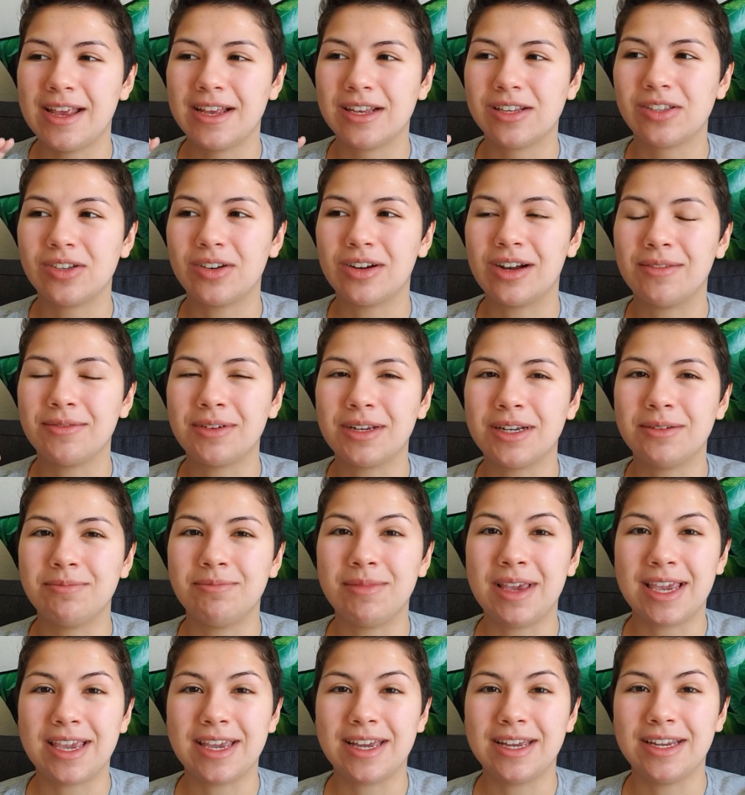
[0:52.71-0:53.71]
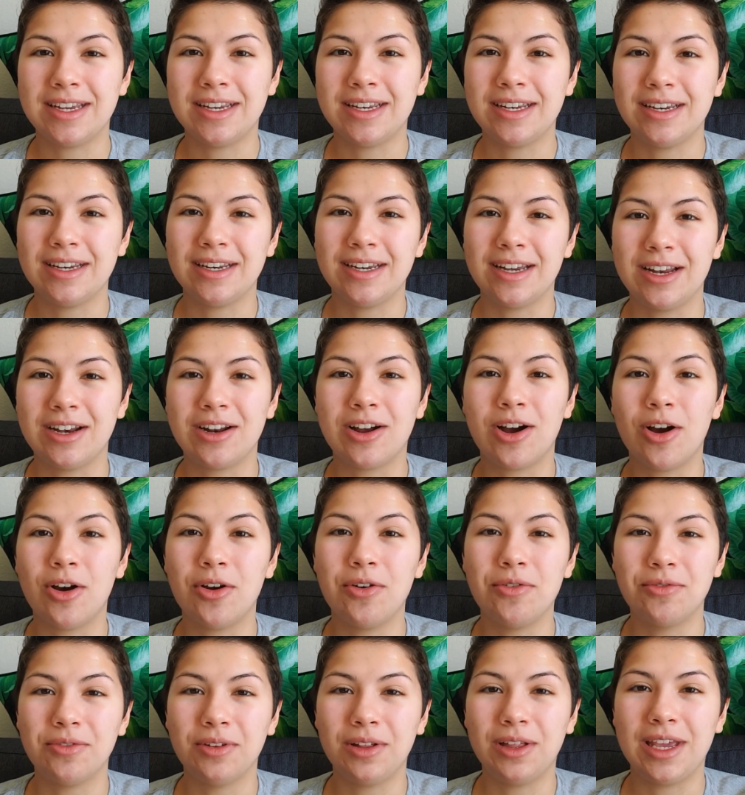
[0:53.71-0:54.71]
So I'm going to make it and
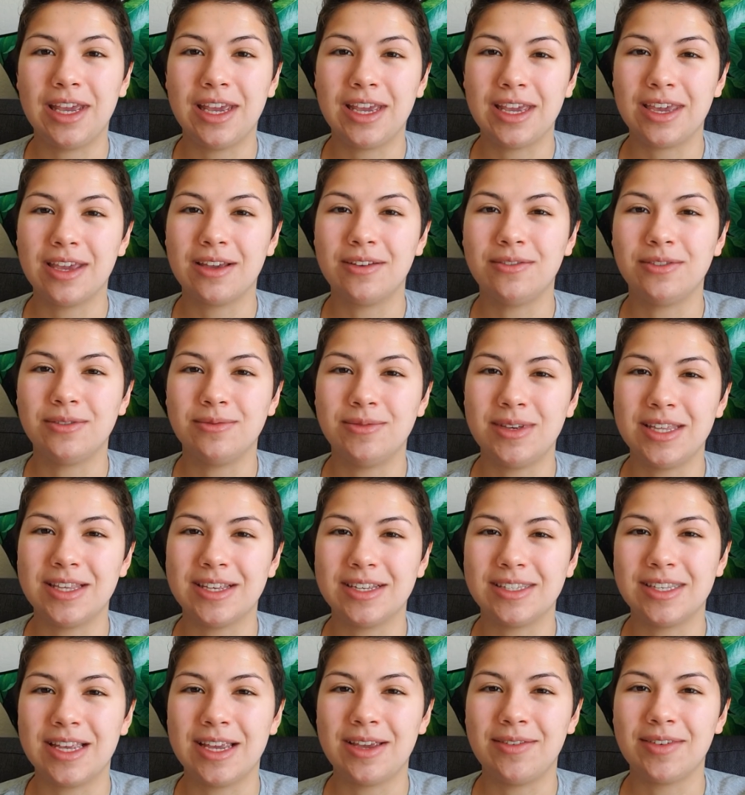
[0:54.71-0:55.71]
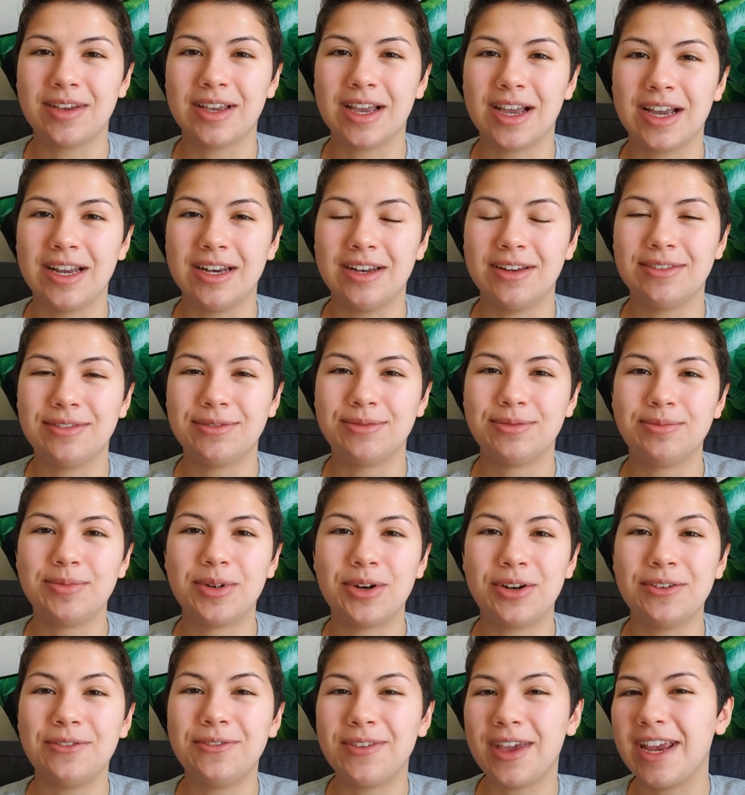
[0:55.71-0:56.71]
hopefully it gives me the same kind of
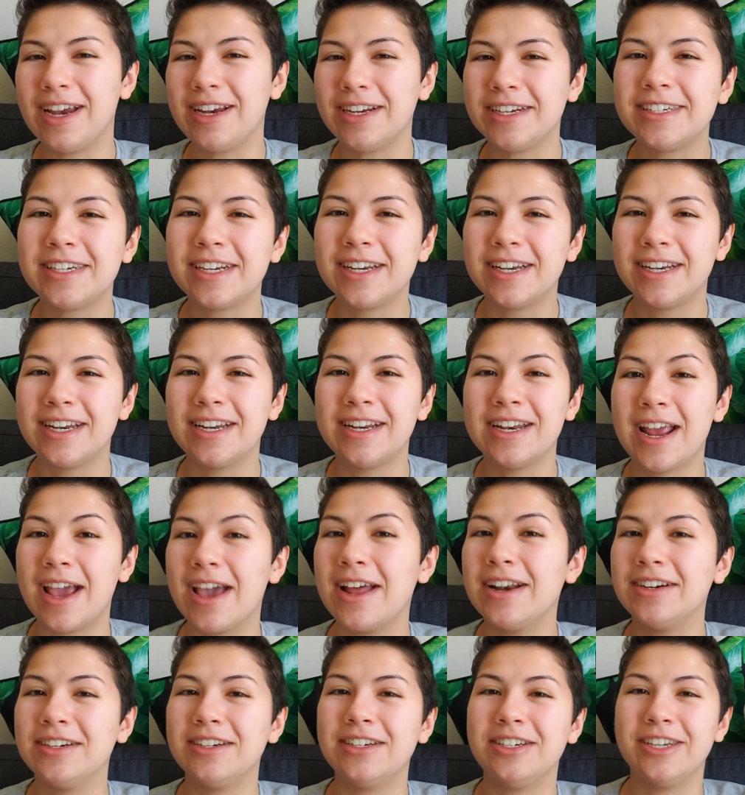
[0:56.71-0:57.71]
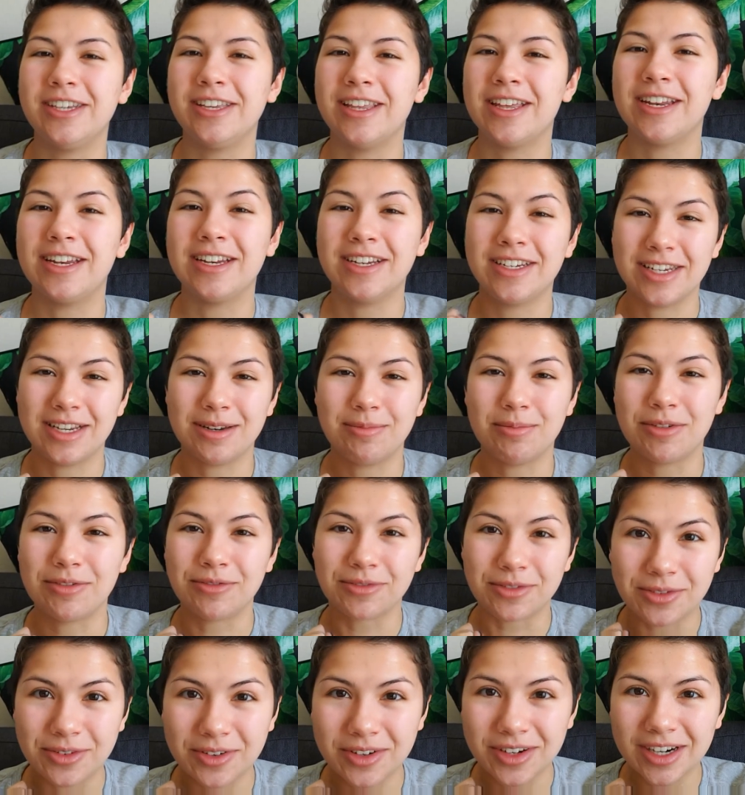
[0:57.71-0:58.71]
motivation and energy that it did
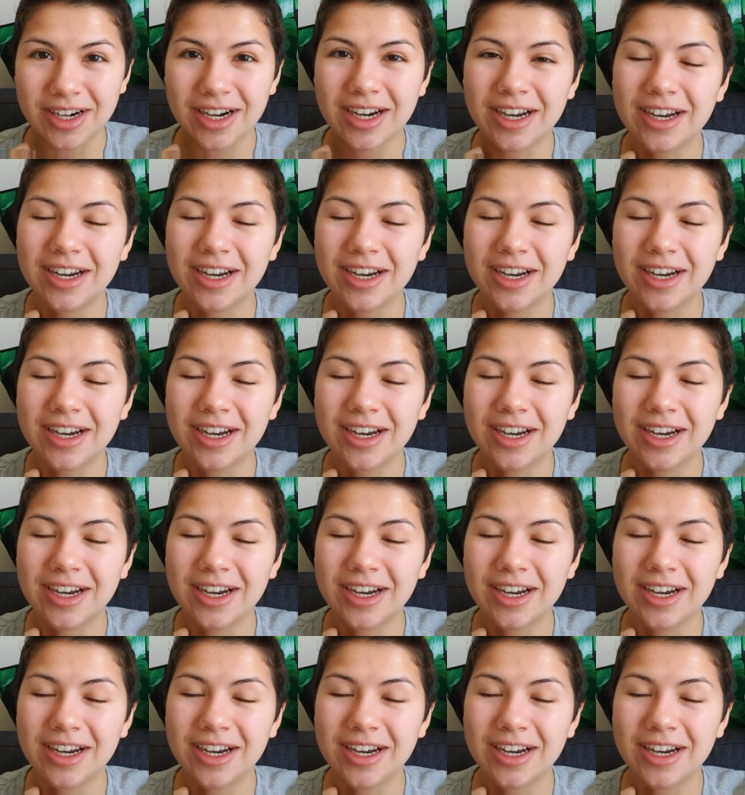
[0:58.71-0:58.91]
before.